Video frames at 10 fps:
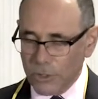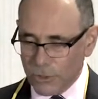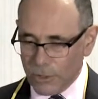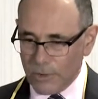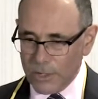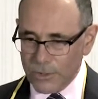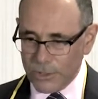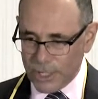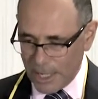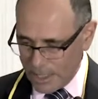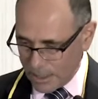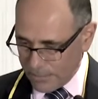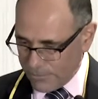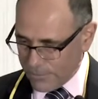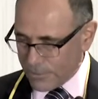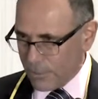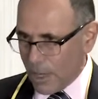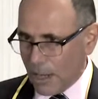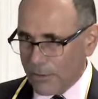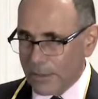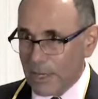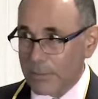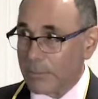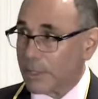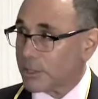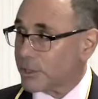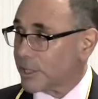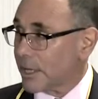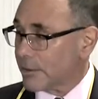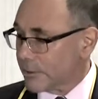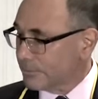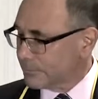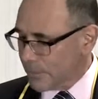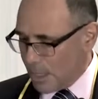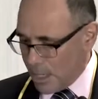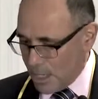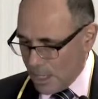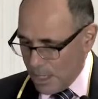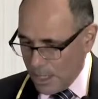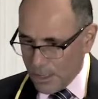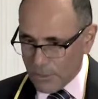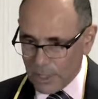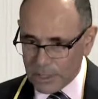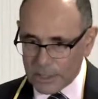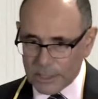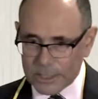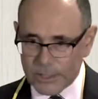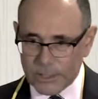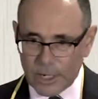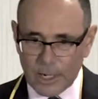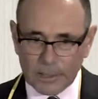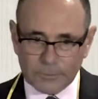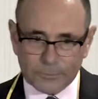sort of understanding of how they might mix together. Well, let's. I've